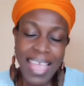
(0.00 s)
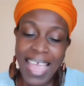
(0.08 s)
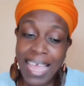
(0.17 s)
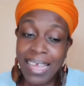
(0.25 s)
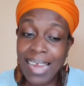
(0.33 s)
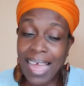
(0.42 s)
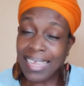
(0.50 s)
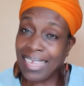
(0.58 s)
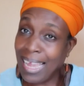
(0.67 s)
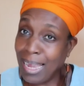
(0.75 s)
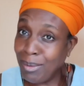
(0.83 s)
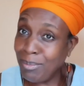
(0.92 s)
And I
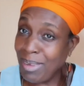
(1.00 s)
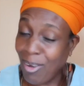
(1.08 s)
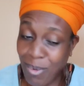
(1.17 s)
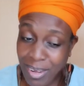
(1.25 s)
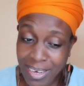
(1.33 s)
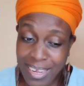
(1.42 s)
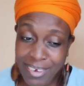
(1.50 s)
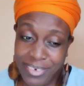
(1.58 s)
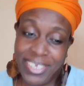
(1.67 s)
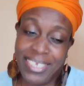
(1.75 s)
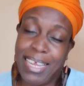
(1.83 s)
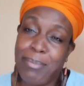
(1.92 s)
came on here
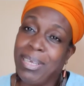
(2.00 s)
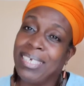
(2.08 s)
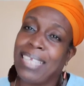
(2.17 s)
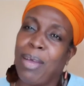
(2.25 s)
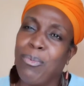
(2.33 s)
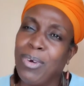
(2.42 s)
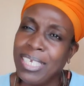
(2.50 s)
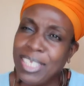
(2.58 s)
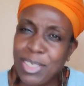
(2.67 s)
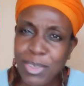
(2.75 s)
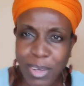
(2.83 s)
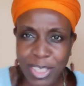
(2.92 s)
today because I wanted to
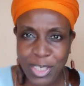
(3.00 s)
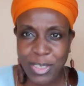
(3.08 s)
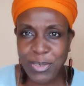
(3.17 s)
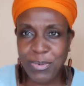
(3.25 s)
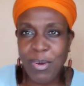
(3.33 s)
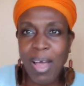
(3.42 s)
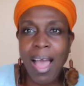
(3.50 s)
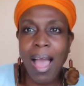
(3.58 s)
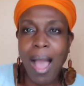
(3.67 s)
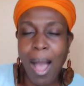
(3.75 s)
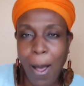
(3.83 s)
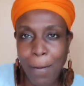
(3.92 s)
talk to you
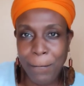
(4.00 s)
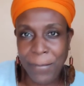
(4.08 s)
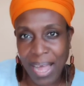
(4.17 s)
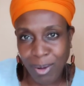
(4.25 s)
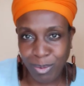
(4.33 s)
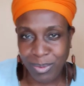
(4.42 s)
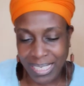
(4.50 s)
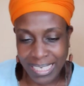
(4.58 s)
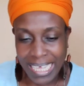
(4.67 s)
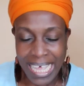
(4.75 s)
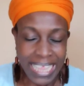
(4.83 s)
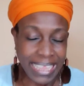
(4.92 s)
about
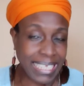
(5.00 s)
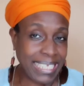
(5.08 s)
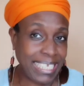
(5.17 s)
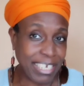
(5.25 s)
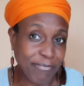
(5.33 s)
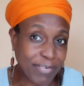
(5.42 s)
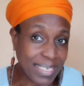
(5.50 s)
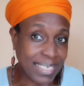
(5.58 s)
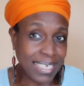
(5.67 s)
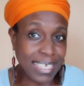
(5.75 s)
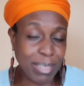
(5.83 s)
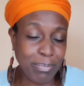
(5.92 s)
the
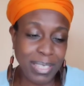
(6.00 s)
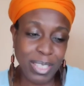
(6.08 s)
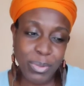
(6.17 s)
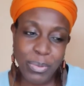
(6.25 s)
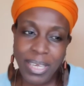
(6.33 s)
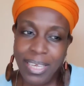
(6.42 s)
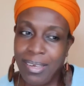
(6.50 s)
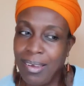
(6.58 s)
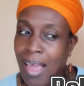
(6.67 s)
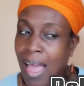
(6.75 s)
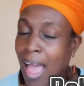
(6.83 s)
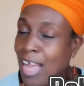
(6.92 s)
differences between
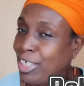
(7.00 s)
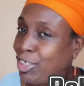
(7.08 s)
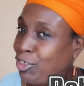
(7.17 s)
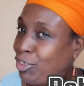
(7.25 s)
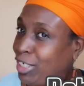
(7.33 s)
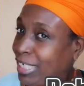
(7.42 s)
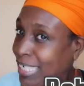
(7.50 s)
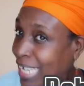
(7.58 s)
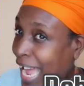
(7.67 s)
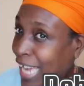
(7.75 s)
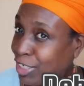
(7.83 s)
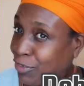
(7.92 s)

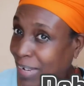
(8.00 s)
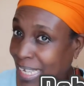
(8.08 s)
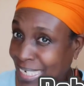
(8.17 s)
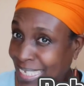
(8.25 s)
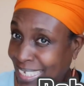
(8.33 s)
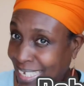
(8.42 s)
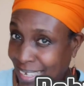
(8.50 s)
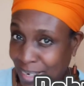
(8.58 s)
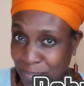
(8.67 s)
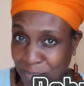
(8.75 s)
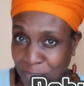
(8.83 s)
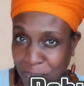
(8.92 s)
dehydrated skin
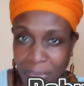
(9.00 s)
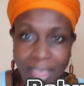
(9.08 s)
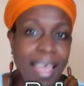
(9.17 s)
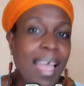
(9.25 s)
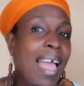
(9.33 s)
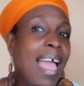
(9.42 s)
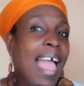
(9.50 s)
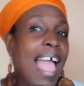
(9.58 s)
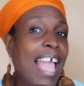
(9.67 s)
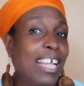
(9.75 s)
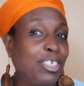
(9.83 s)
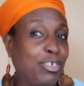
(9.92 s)

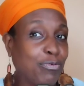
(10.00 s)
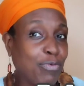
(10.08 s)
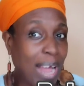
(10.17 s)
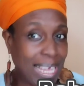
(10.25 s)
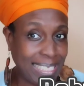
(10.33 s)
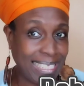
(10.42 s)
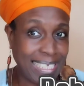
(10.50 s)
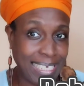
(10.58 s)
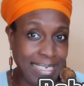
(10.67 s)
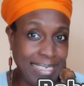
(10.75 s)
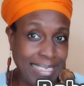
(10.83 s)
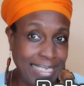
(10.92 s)
and dry skin.
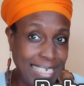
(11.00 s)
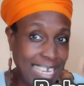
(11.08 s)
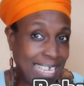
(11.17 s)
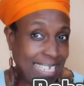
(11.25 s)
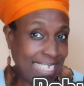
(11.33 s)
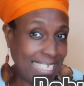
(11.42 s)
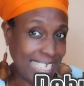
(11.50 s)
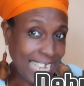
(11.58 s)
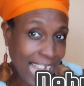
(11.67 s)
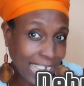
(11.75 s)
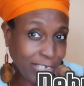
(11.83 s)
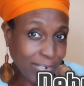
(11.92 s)

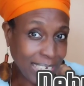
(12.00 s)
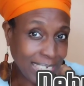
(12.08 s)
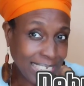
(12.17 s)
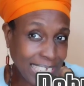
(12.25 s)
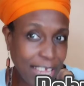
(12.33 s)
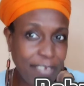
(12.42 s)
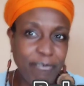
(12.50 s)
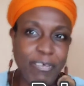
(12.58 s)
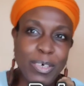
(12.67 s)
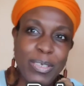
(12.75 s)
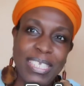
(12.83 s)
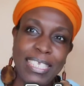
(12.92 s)
Dehydrated skin
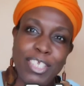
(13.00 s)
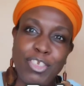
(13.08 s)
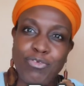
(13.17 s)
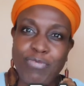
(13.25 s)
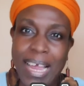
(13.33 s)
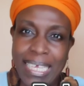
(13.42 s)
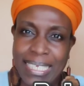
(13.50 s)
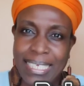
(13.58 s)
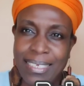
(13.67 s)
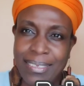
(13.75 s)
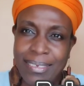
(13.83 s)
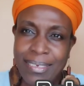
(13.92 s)
versus dry skin.